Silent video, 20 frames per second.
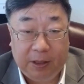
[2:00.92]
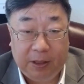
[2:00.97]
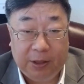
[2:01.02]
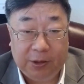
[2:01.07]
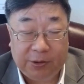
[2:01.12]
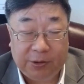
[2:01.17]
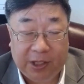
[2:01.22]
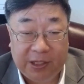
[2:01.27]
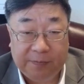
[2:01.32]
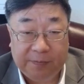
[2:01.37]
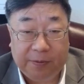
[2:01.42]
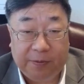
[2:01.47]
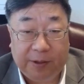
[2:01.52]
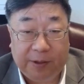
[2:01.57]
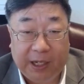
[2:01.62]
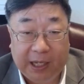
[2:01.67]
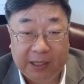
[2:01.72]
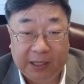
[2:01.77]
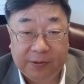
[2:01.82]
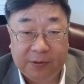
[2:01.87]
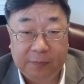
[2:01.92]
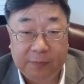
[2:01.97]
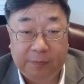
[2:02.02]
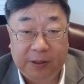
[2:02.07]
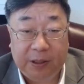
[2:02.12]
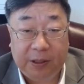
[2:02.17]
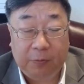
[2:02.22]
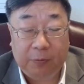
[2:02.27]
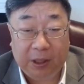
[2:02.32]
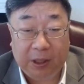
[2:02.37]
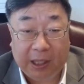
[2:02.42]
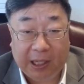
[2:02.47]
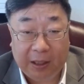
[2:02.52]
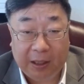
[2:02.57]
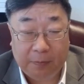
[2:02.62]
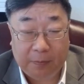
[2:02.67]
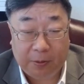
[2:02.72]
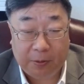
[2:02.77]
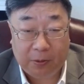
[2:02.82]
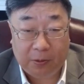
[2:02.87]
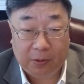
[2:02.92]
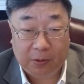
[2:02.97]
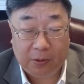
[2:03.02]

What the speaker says: Transformer has to be reliable.